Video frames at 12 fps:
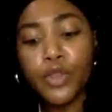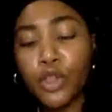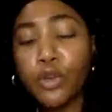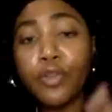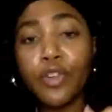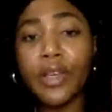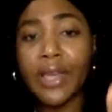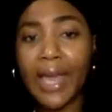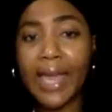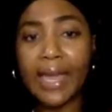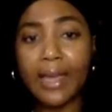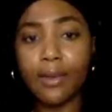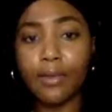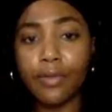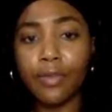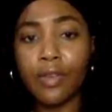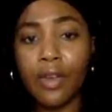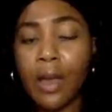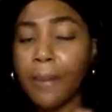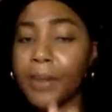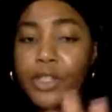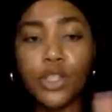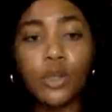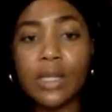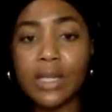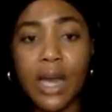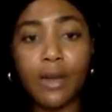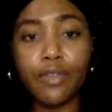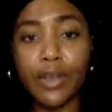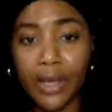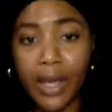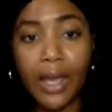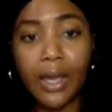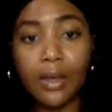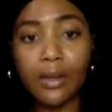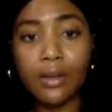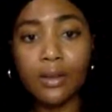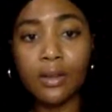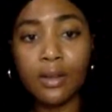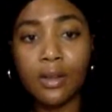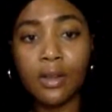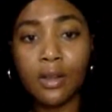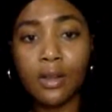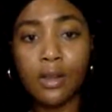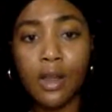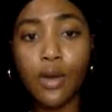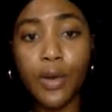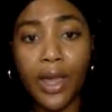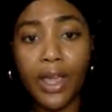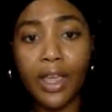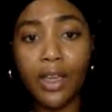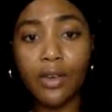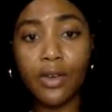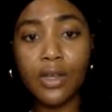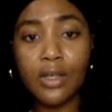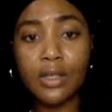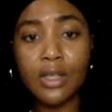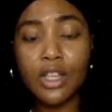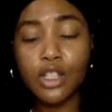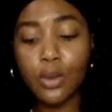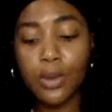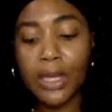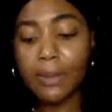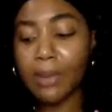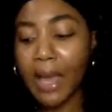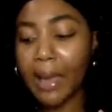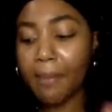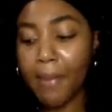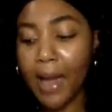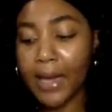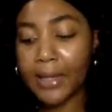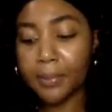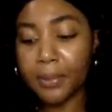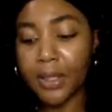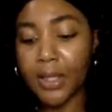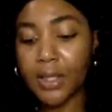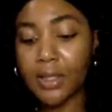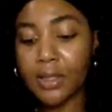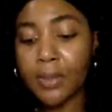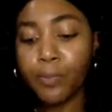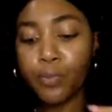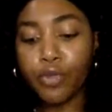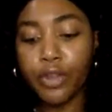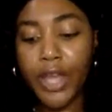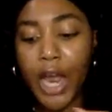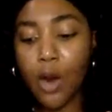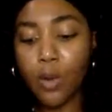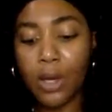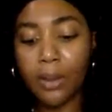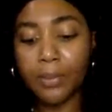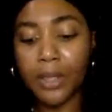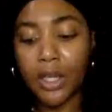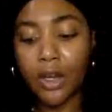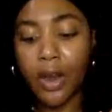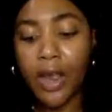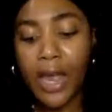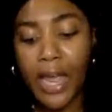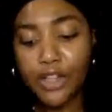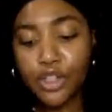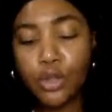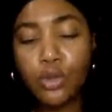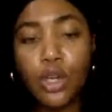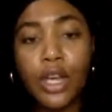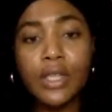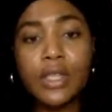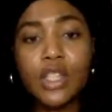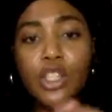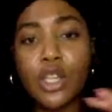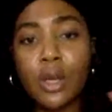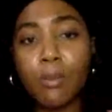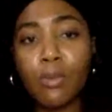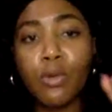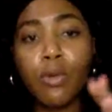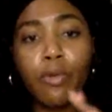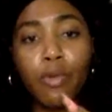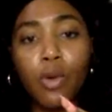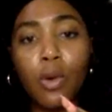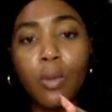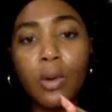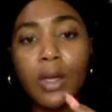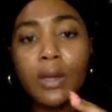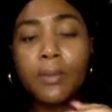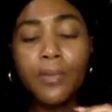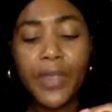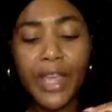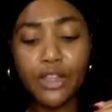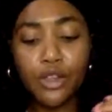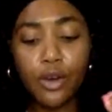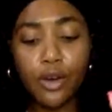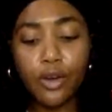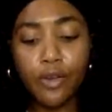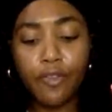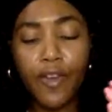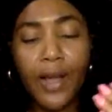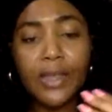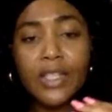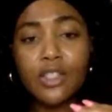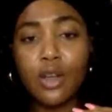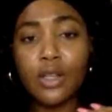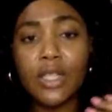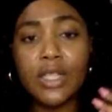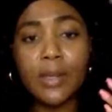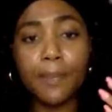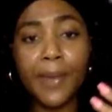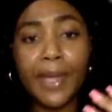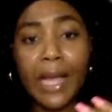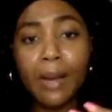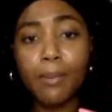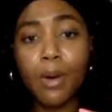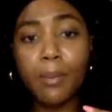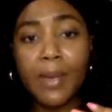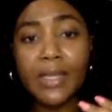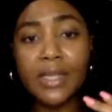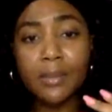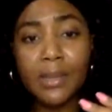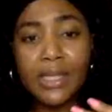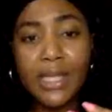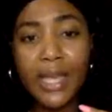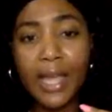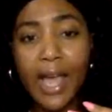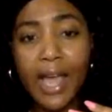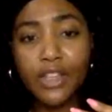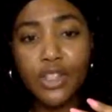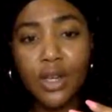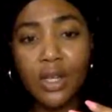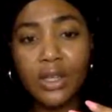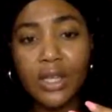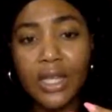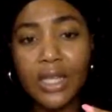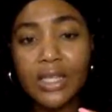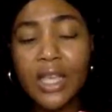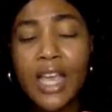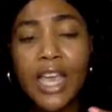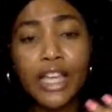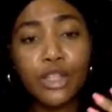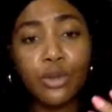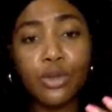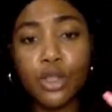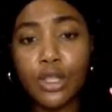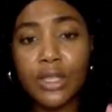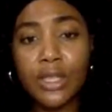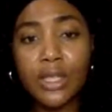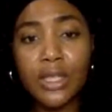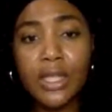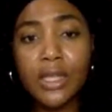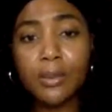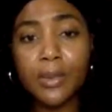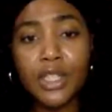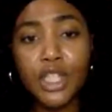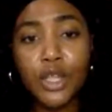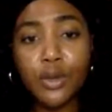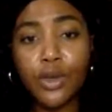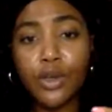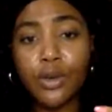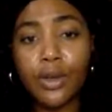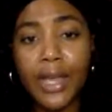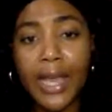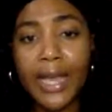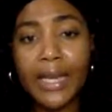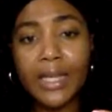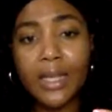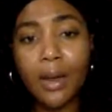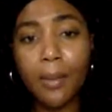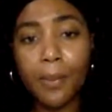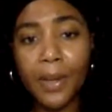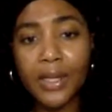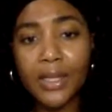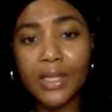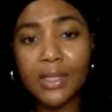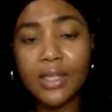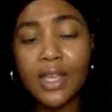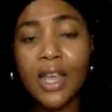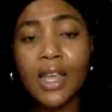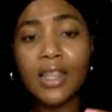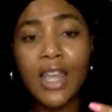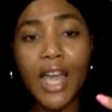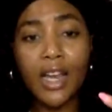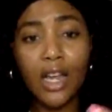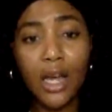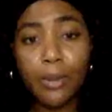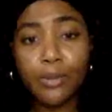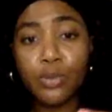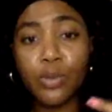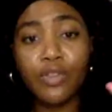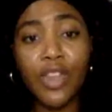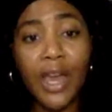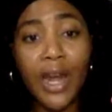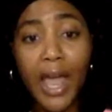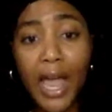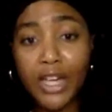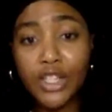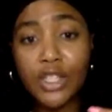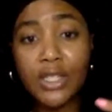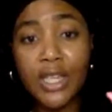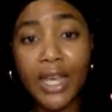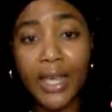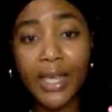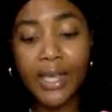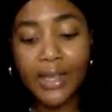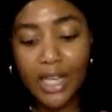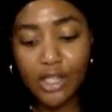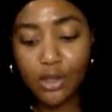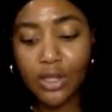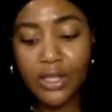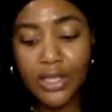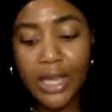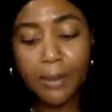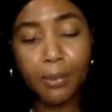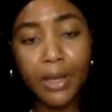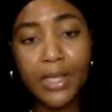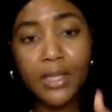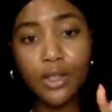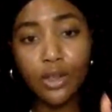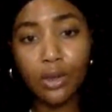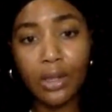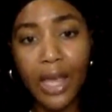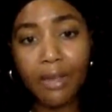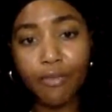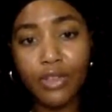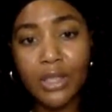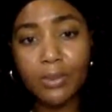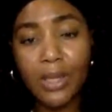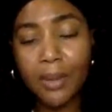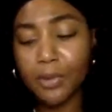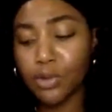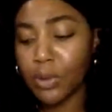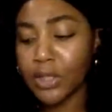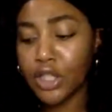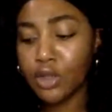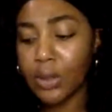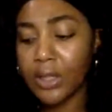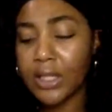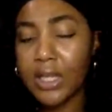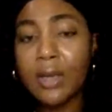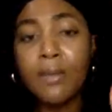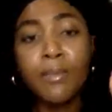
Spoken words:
you forgave, but you did not forget. Okay, Aries? So keep that in mind, please, for the outcome here. As you transition and move forward and you're finally starting to pick up momentum and take action on things, and you start to see the material gain and the abundance that comes with that action taking that's going to take place in your life for September 2020,